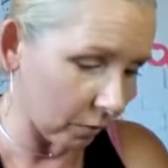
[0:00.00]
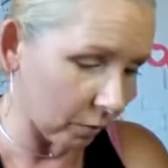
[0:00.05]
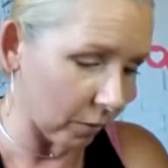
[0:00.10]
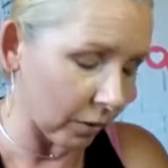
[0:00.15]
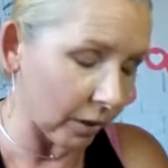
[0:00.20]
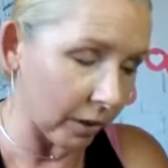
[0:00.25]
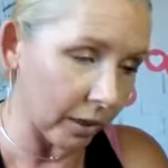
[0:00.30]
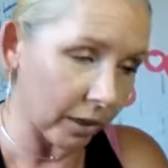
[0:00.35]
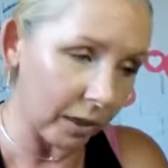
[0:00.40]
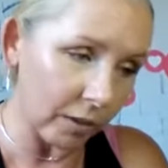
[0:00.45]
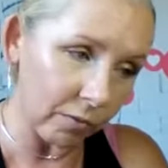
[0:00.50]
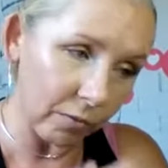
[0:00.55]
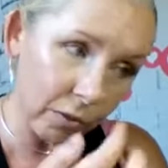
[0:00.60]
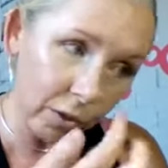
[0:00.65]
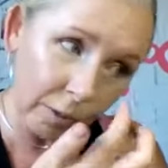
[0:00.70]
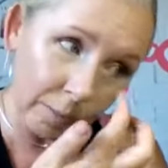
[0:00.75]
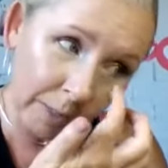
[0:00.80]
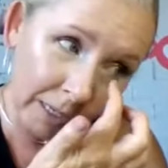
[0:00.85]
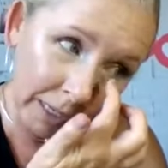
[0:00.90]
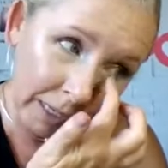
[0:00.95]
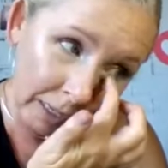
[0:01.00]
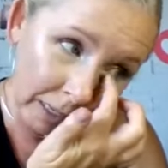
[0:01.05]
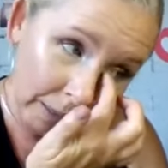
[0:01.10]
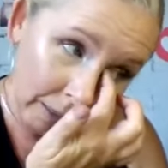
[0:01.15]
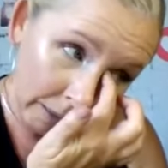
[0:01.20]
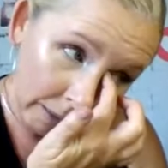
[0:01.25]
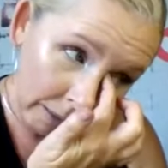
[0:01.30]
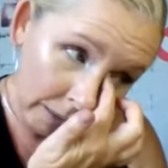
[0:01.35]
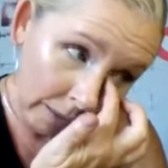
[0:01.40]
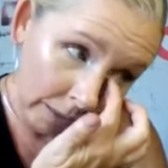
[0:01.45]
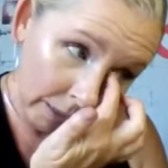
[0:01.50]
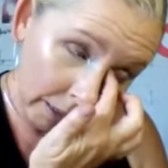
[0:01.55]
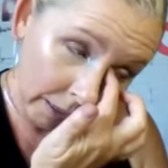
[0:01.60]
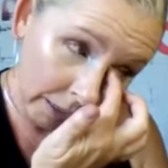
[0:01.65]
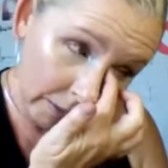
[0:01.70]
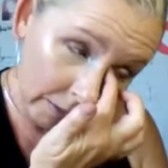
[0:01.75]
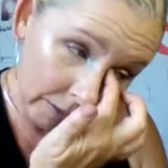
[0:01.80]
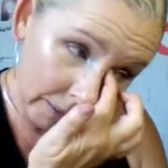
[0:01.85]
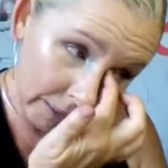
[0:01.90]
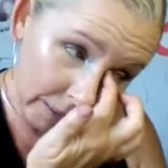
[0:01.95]
the work for me.
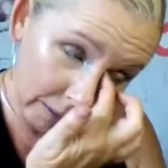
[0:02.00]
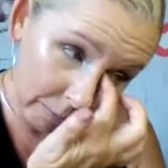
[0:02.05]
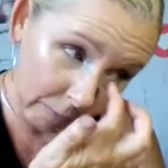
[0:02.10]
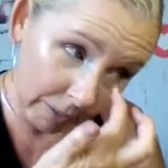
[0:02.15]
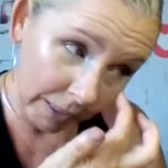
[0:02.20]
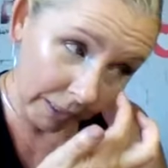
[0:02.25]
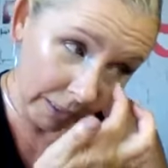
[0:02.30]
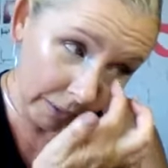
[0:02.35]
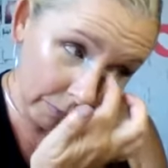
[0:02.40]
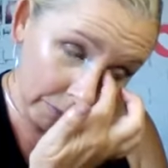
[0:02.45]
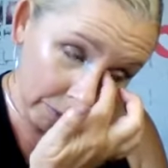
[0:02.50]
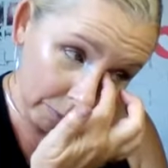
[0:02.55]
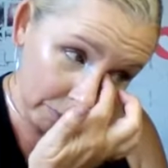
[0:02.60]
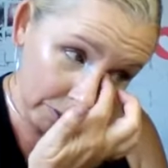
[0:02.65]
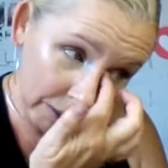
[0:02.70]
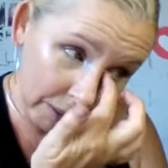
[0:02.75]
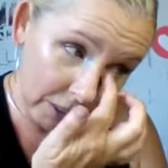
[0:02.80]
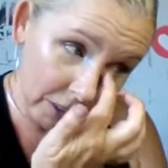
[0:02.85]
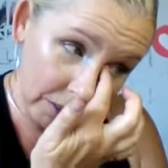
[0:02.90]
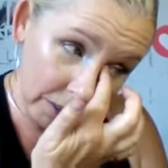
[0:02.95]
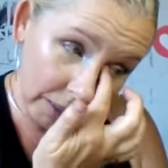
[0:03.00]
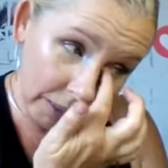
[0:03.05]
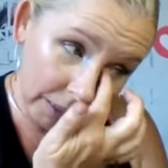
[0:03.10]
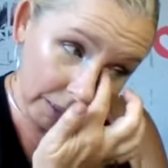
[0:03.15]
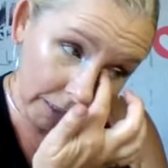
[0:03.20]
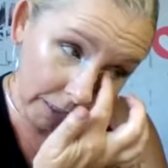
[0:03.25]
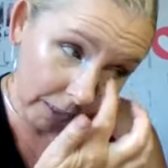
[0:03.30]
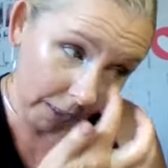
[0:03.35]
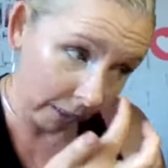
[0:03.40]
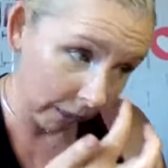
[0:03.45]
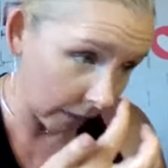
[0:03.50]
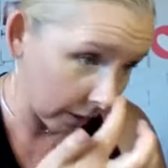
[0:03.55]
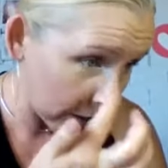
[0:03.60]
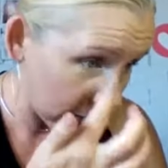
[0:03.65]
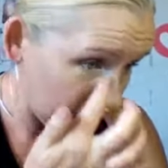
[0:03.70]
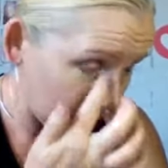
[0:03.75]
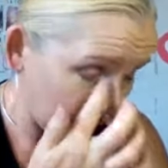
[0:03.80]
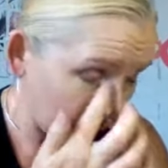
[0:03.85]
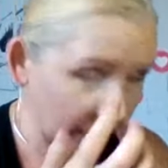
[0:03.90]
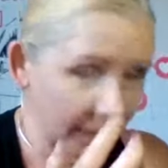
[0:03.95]
I don't need to blend it with a brush or anything.
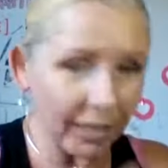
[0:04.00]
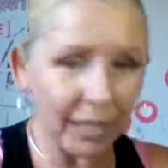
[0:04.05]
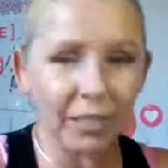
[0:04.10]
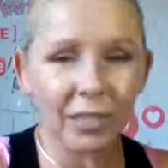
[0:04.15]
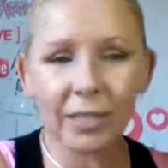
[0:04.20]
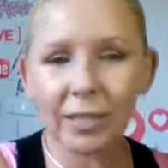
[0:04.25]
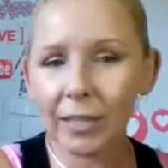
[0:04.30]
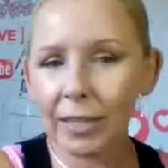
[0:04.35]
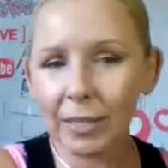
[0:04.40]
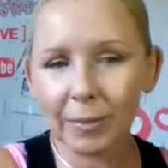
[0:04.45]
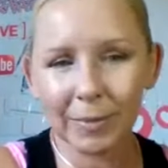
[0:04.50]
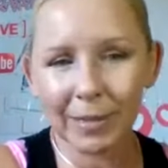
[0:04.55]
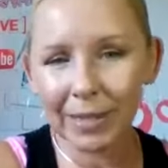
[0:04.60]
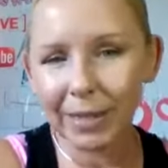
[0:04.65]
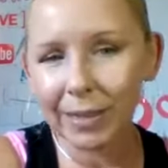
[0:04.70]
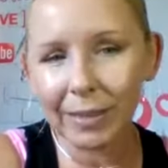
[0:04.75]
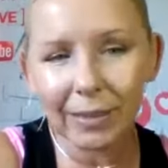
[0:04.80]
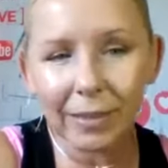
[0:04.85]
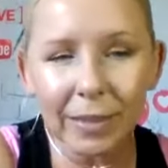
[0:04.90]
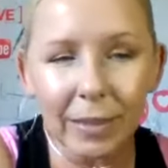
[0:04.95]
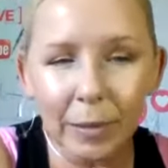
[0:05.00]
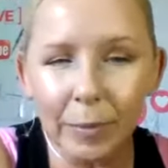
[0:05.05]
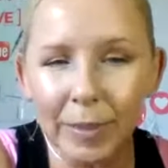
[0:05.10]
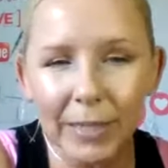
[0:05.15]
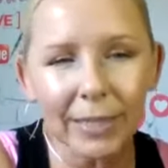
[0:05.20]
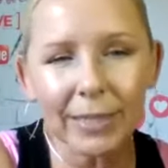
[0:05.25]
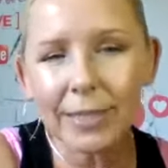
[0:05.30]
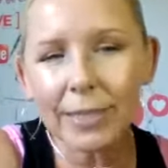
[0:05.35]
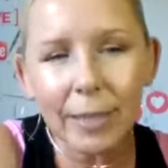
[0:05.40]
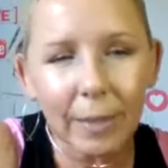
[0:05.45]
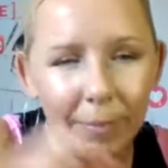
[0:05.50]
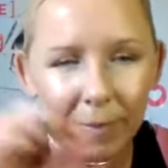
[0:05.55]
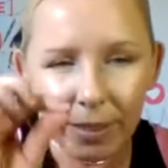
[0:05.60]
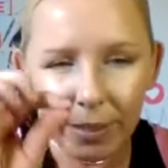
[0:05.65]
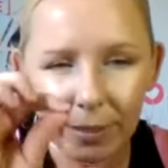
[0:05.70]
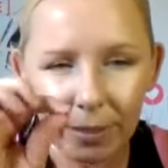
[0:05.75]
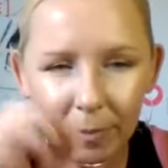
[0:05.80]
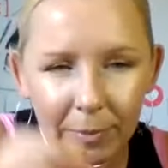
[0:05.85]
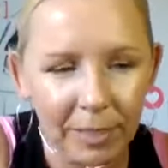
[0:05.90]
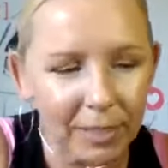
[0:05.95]
And that just gives me a little bit of something,
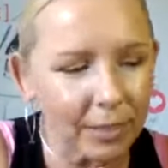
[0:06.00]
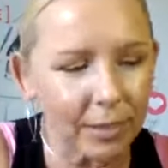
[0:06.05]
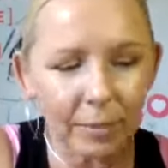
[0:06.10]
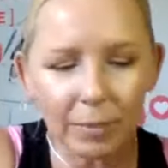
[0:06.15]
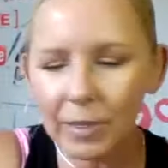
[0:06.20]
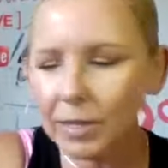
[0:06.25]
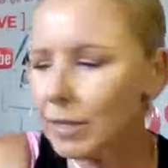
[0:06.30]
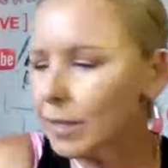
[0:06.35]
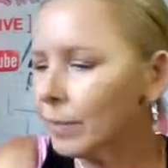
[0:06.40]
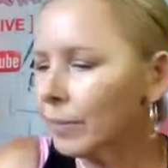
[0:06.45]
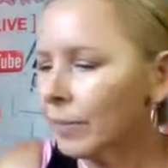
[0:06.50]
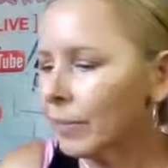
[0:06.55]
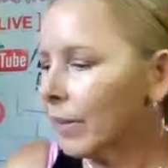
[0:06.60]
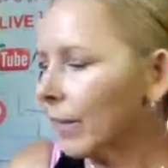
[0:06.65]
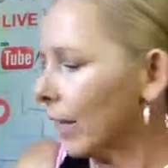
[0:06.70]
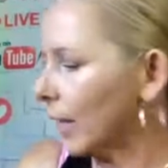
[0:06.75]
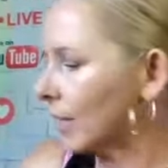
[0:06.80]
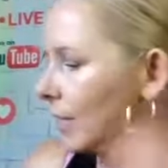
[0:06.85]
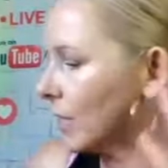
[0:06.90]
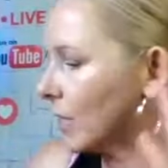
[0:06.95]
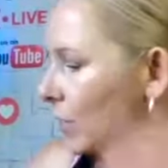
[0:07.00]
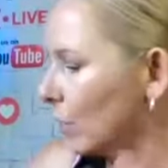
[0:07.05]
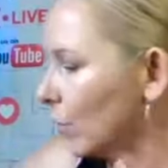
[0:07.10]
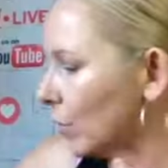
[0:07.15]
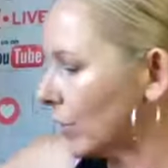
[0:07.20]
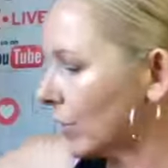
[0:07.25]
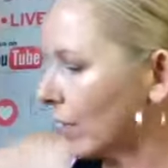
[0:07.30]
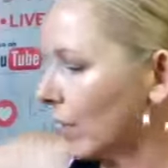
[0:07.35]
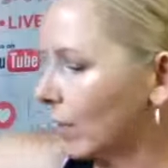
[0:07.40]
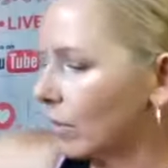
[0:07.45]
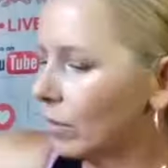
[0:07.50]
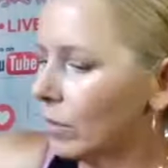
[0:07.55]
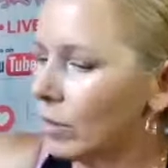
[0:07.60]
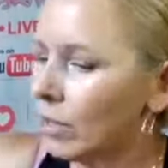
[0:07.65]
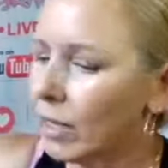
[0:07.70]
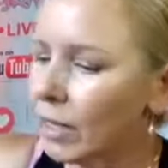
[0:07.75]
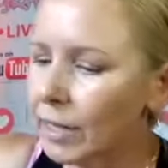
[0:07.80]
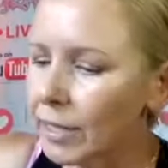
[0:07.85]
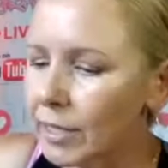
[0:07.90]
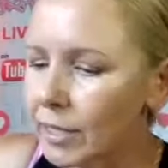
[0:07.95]
something, something. It's so subtle,
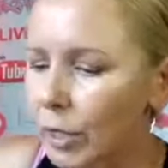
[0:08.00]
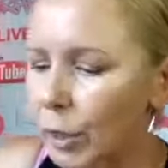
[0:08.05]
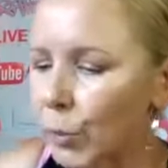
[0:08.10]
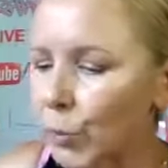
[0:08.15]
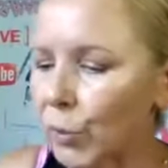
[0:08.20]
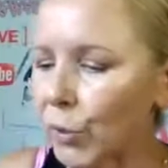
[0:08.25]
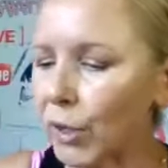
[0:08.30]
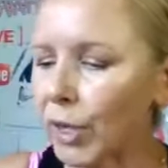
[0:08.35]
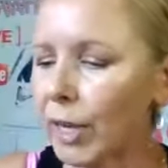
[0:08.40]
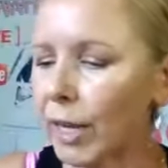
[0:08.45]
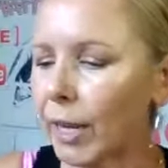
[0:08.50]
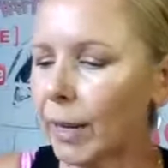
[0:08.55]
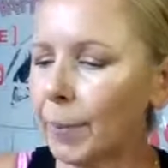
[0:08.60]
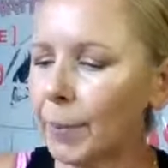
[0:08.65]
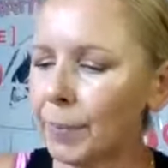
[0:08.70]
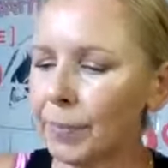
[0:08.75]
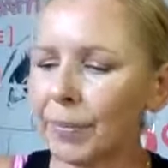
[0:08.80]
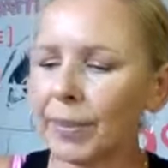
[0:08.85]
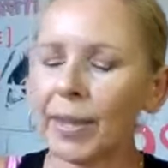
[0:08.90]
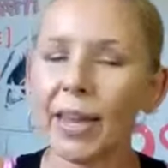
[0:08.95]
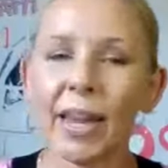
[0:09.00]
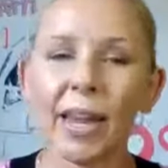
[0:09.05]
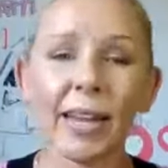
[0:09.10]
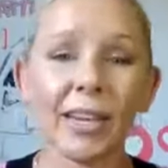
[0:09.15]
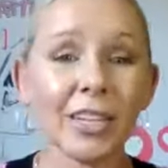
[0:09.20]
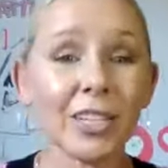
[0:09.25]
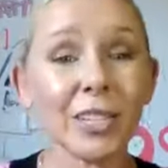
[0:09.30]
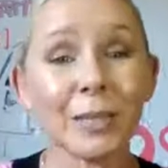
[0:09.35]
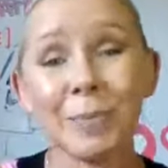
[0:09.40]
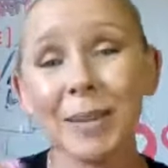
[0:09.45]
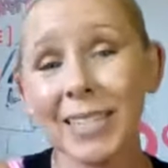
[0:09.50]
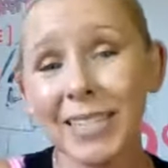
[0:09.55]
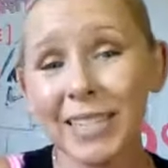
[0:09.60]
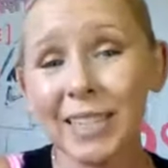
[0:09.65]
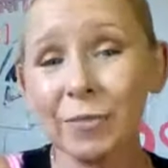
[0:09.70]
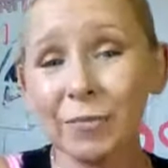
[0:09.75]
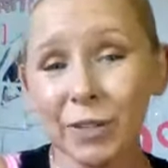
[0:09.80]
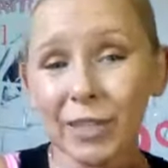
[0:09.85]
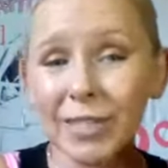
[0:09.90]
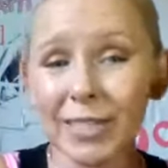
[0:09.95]
so pretty, and it just makes a
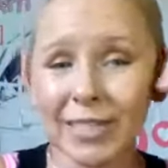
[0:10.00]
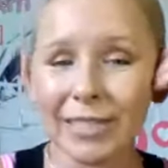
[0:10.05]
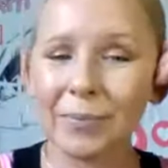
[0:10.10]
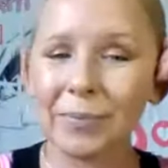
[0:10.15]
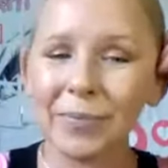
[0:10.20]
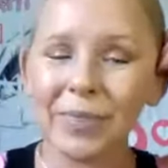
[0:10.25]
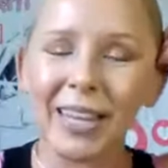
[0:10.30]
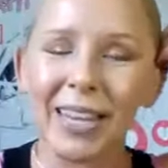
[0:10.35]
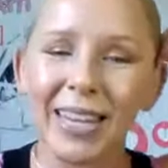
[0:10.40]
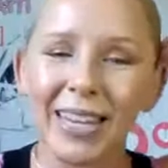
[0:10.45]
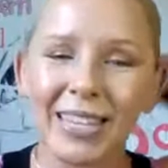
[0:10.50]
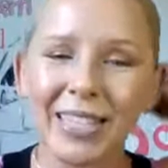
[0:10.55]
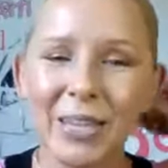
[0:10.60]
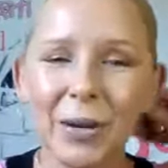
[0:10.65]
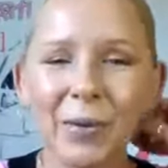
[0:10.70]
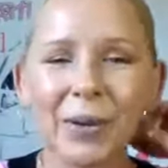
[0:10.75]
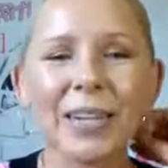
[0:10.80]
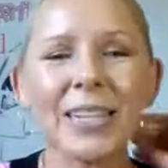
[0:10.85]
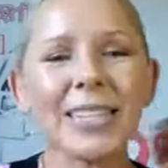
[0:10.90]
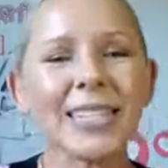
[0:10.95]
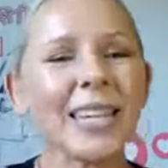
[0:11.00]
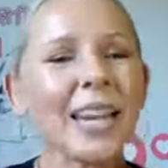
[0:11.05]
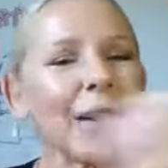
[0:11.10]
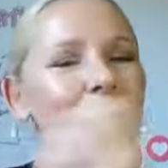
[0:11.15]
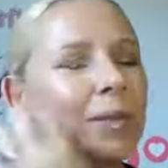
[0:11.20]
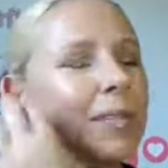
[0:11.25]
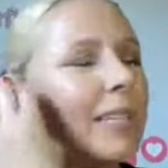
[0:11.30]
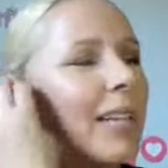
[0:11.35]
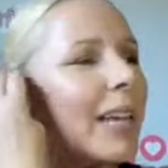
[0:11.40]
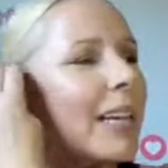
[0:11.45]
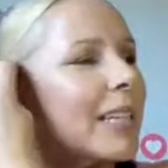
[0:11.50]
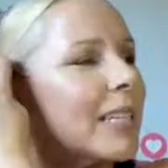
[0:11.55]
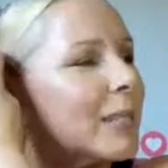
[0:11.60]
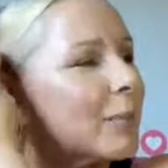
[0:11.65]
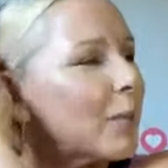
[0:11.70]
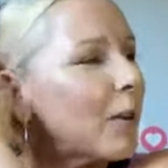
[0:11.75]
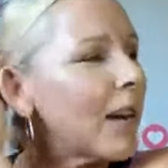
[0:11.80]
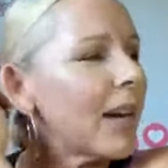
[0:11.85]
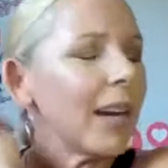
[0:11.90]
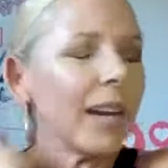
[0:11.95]
difference. So we're going to set it with setting
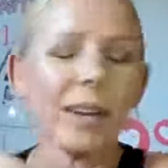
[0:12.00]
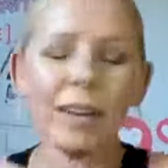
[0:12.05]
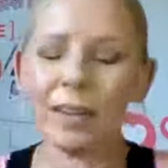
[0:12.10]
spray.